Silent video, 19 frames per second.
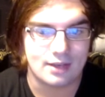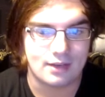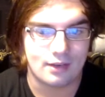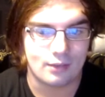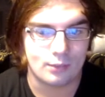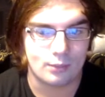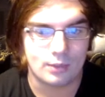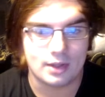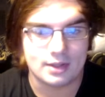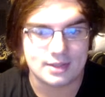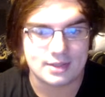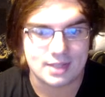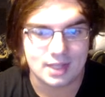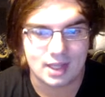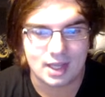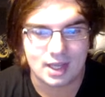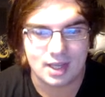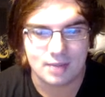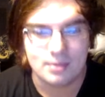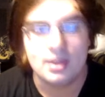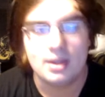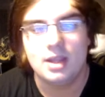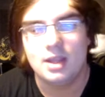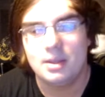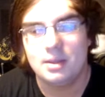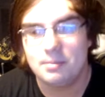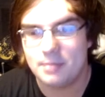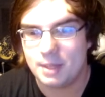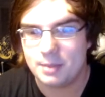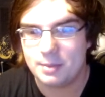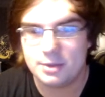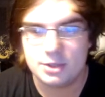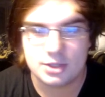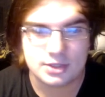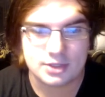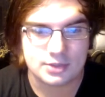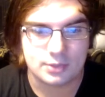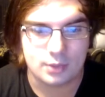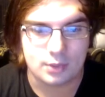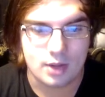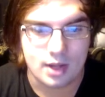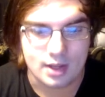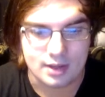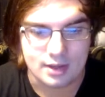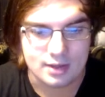one time, maybe just one.